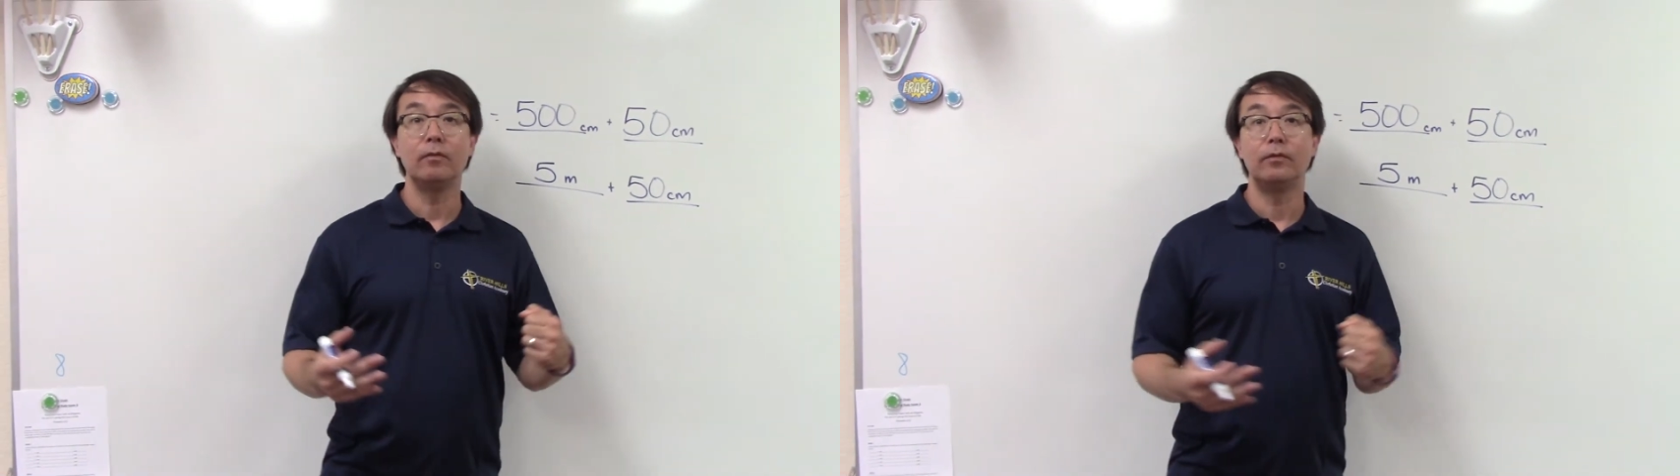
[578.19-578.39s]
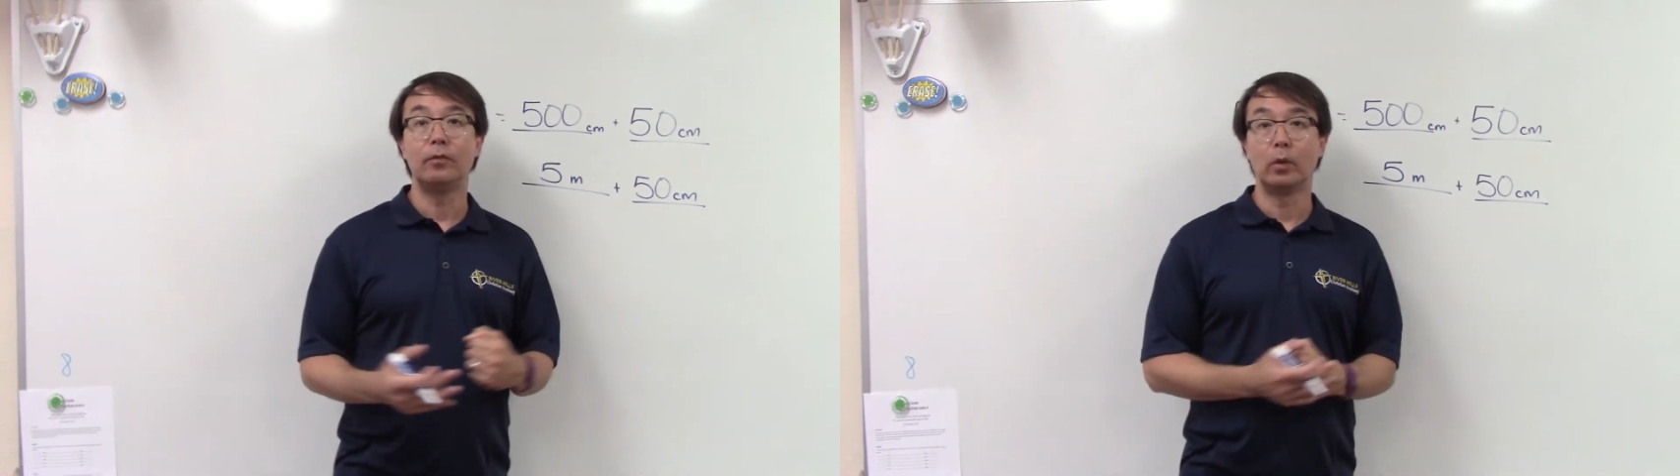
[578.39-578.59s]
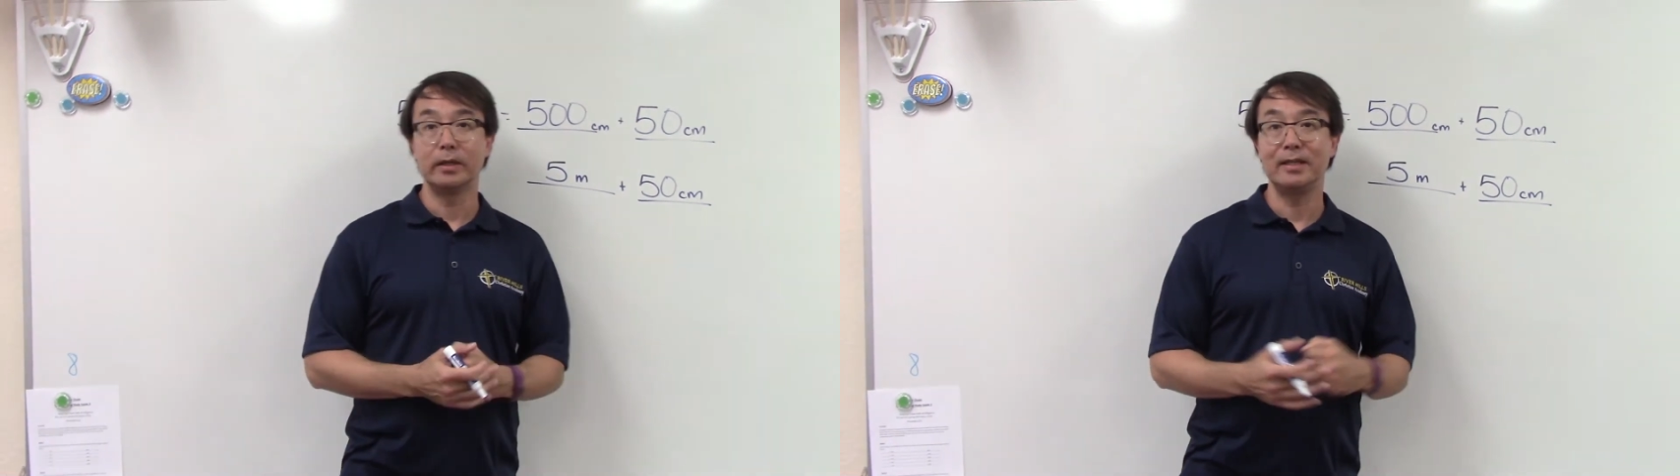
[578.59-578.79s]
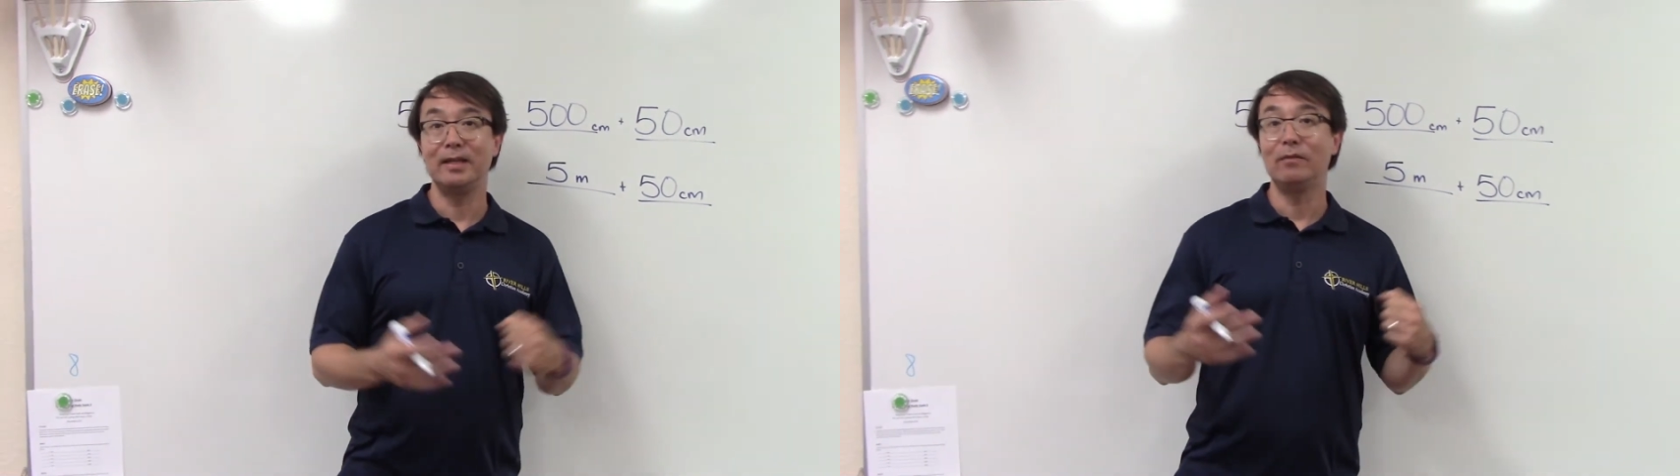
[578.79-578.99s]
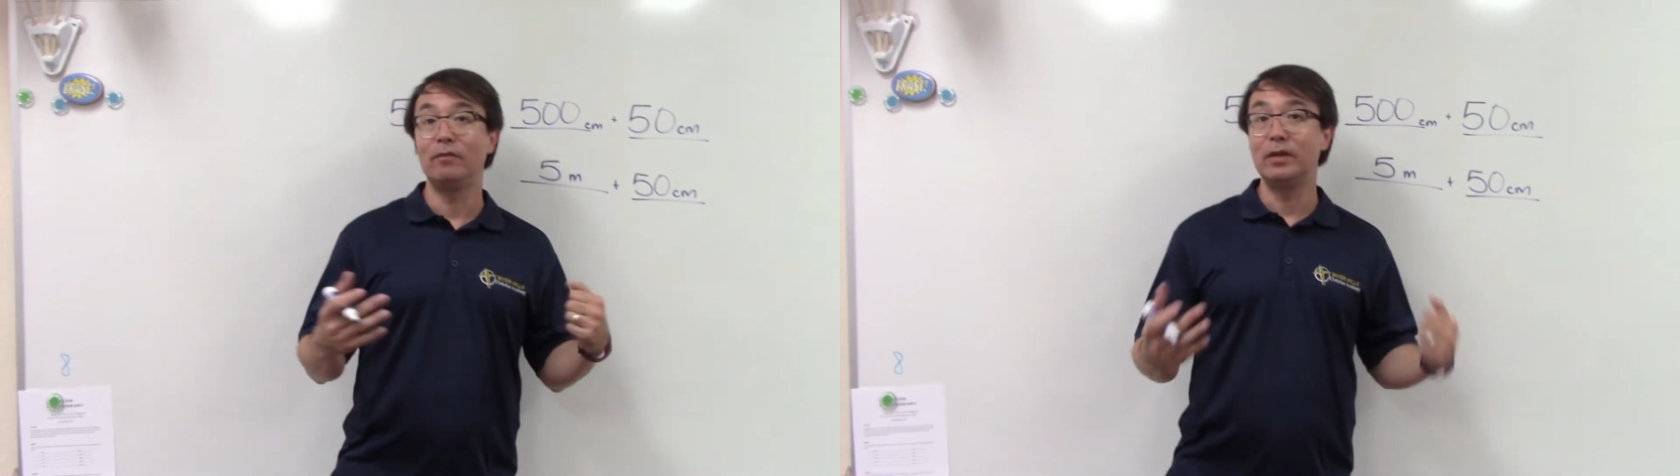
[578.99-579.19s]
14,
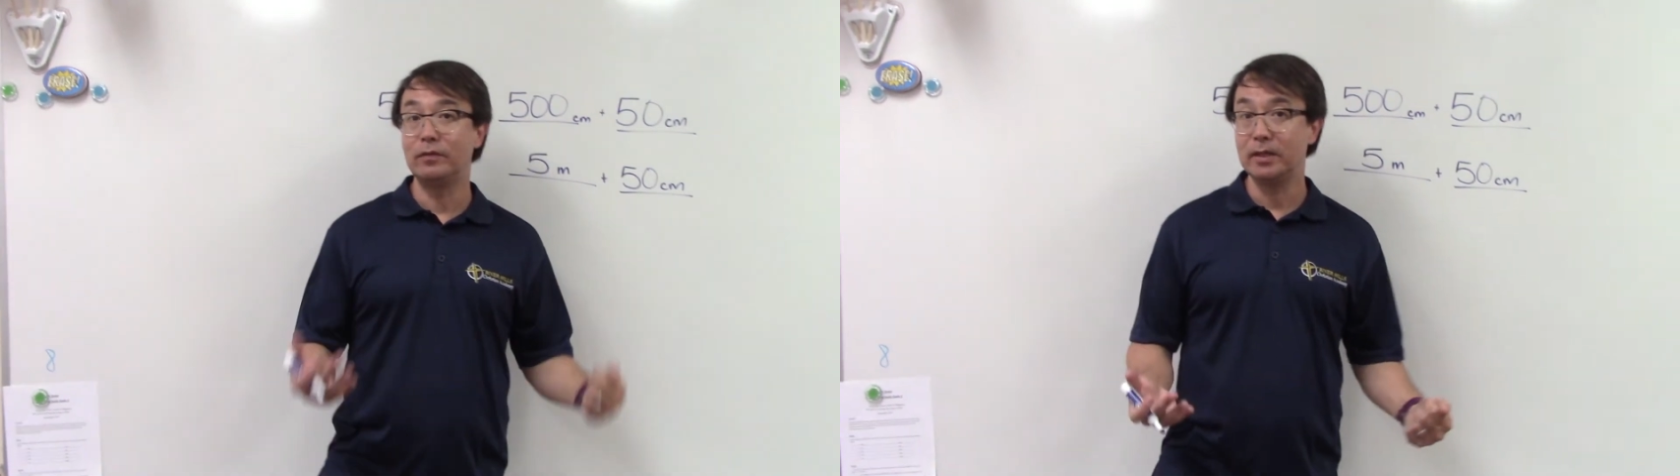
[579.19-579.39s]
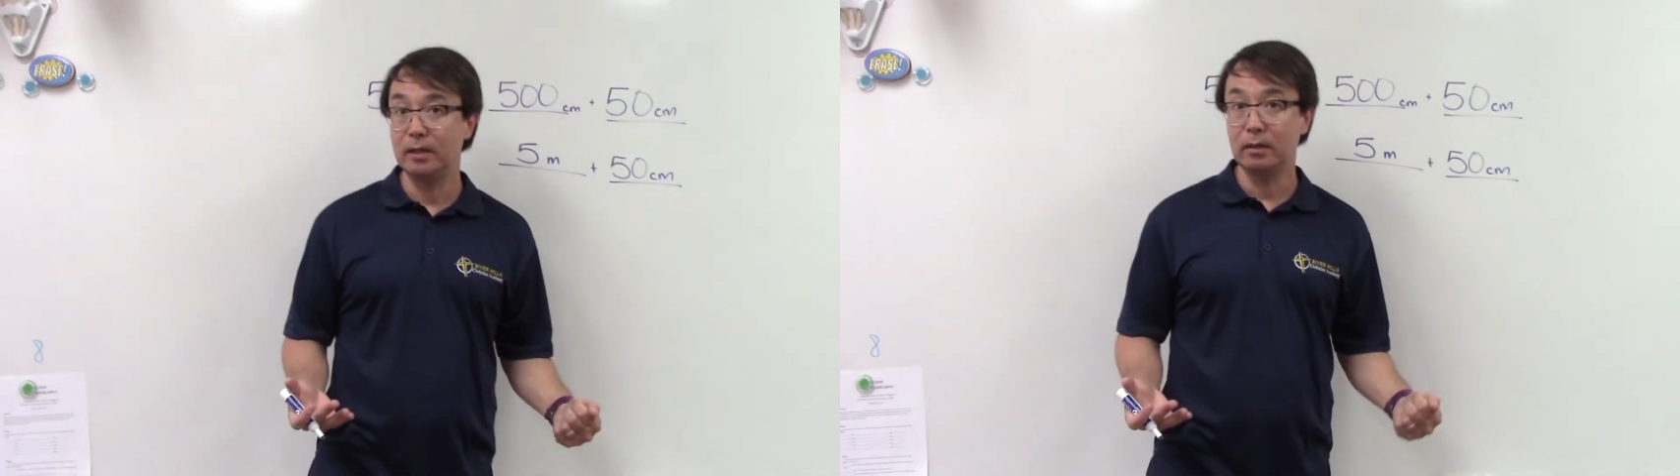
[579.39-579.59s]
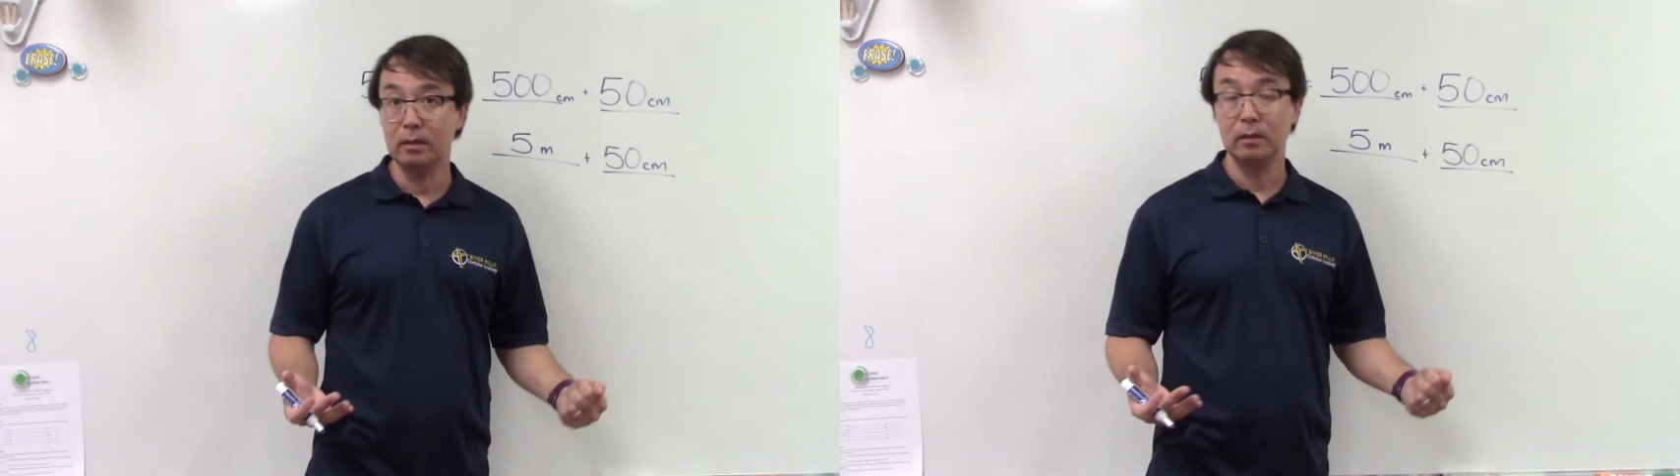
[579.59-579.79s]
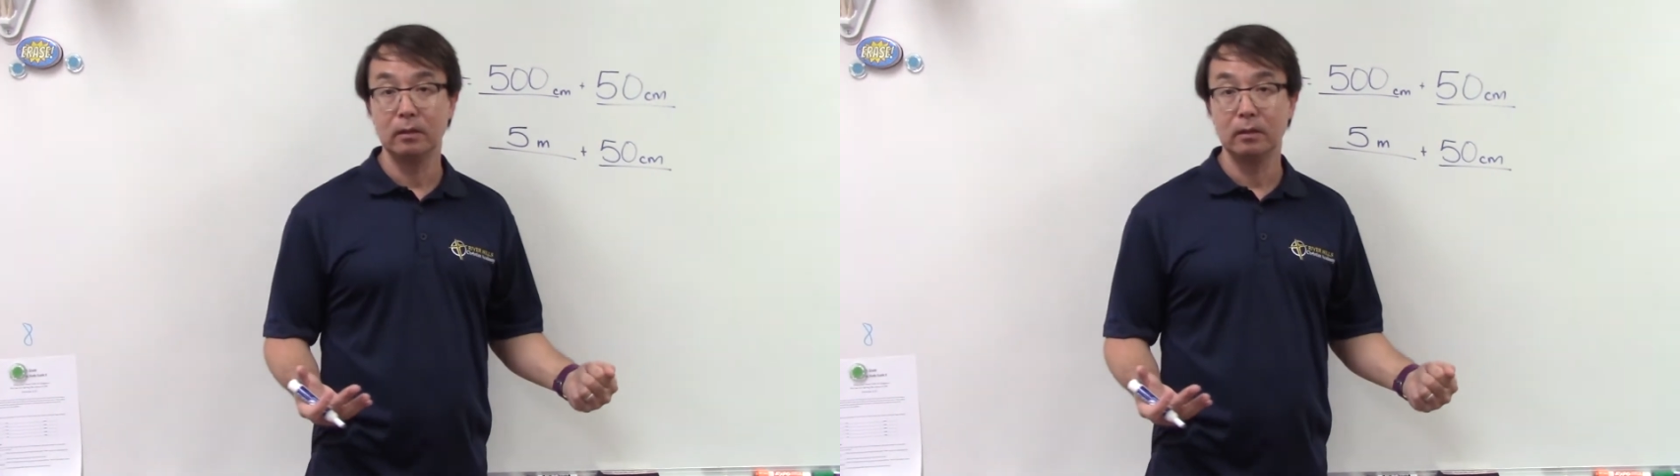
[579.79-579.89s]
and 15.